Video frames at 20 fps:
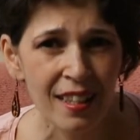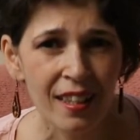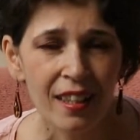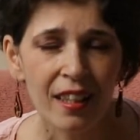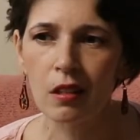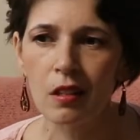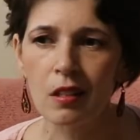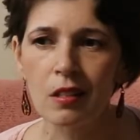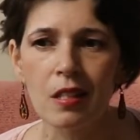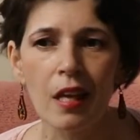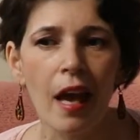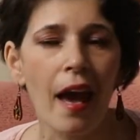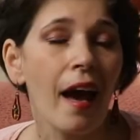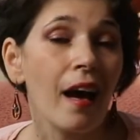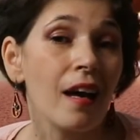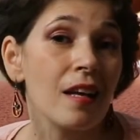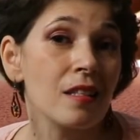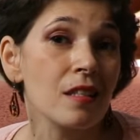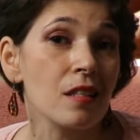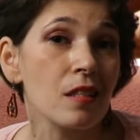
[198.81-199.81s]
it
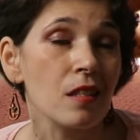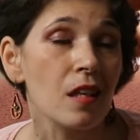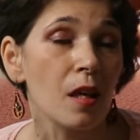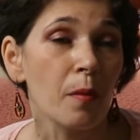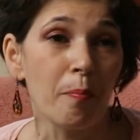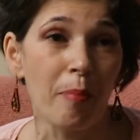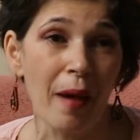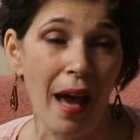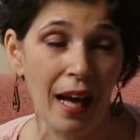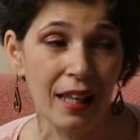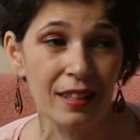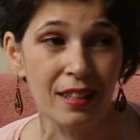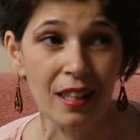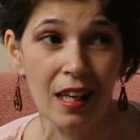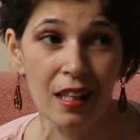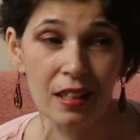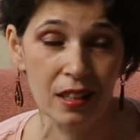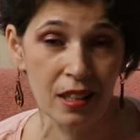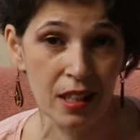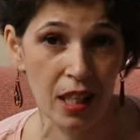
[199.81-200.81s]
has a bad
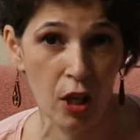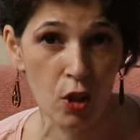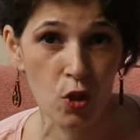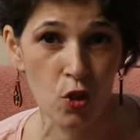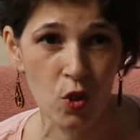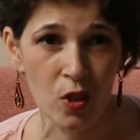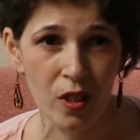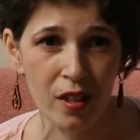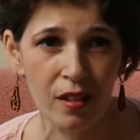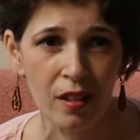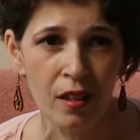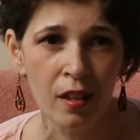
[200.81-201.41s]
connotation